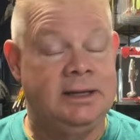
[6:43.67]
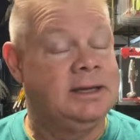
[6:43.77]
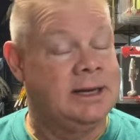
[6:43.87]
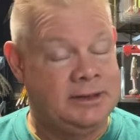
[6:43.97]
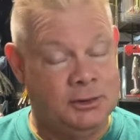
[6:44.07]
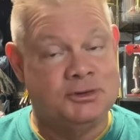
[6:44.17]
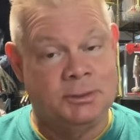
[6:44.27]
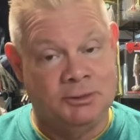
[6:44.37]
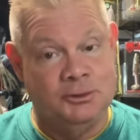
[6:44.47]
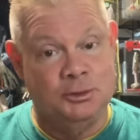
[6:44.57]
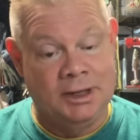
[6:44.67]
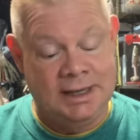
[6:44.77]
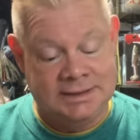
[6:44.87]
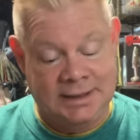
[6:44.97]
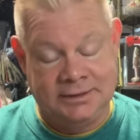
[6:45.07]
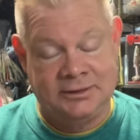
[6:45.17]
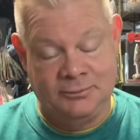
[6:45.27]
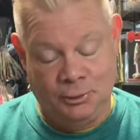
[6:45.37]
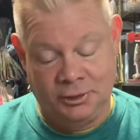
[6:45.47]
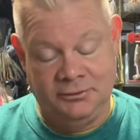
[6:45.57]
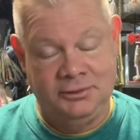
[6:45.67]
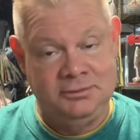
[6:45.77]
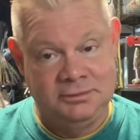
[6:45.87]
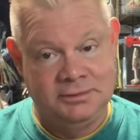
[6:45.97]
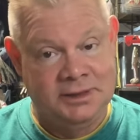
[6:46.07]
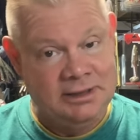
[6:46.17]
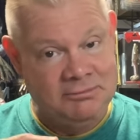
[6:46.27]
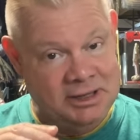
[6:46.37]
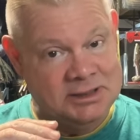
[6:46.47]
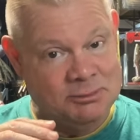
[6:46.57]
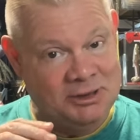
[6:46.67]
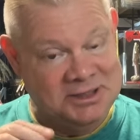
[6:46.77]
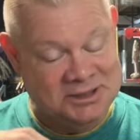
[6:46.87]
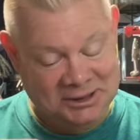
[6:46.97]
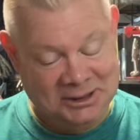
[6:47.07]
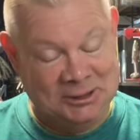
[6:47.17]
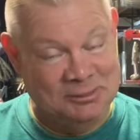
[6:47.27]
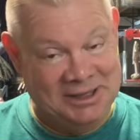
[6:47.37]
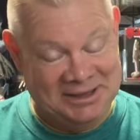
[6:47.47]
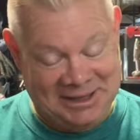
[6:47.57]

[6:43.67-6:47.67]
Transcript: and I know some of you guys out there have bought a few, they raised the price a little bit.